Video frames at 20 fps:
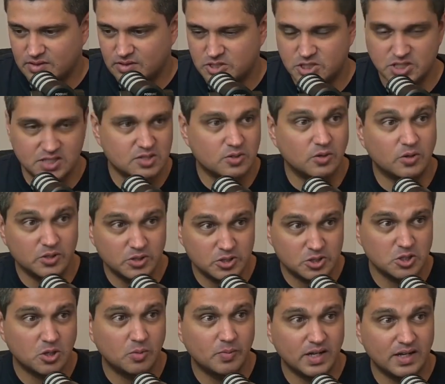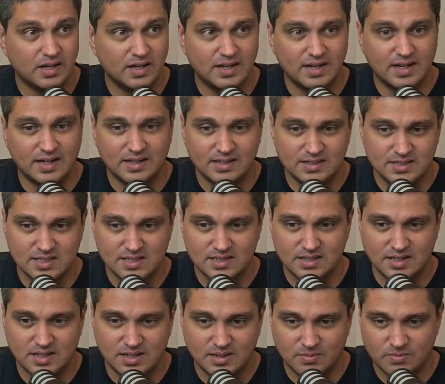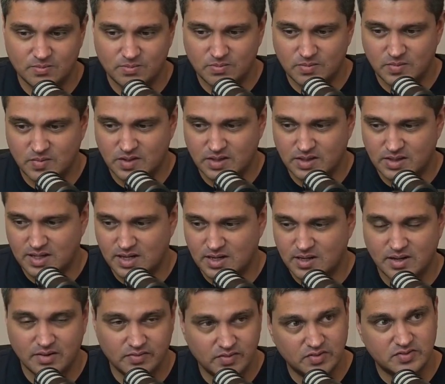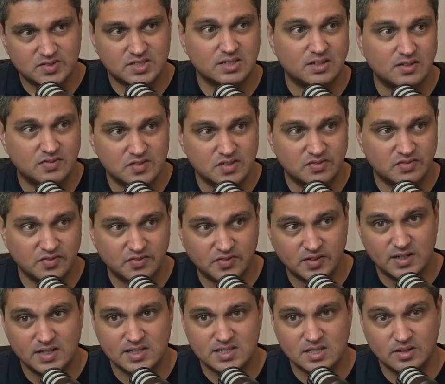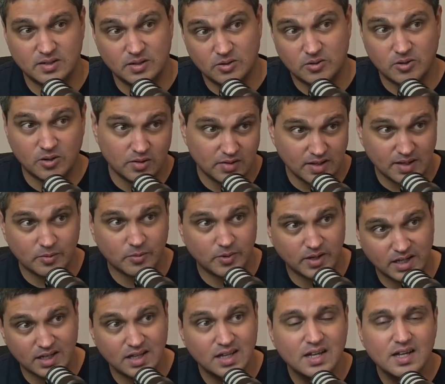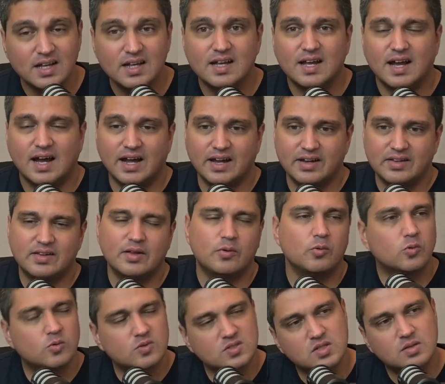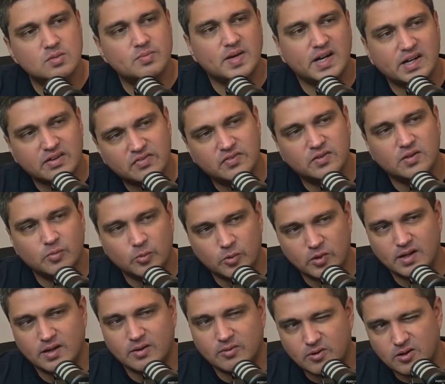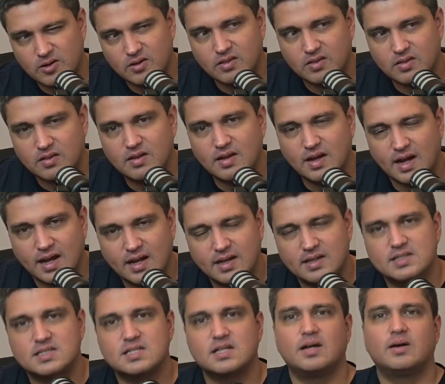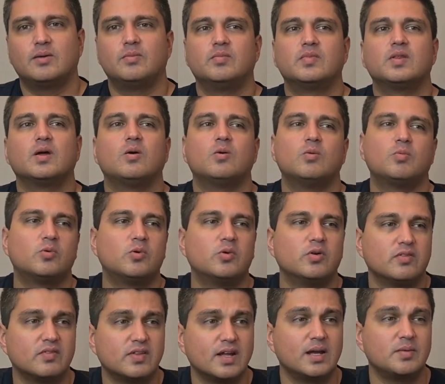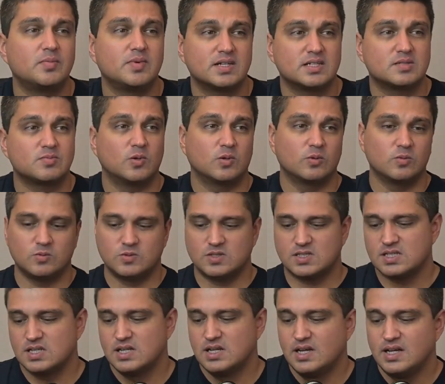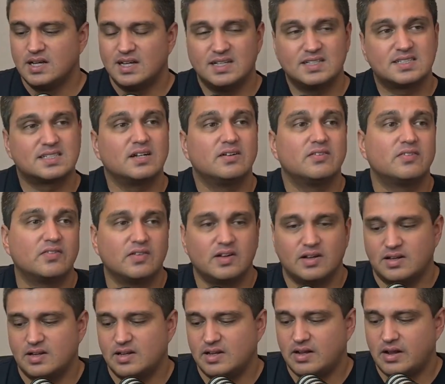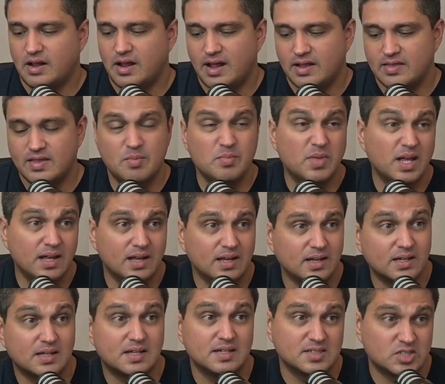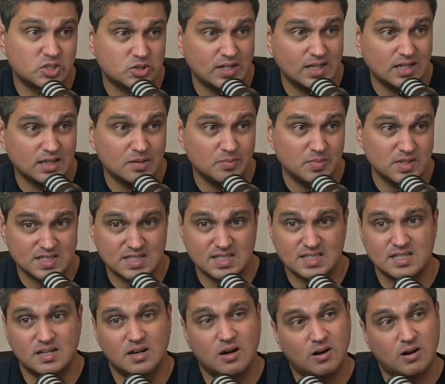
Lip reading: just got a new job in, and they don't have enough staff to fill it, so they'll grow that way. And they're always on the back foot with their growth. And the whole point of the Apex model was, instead of them hitting a constraint in their business and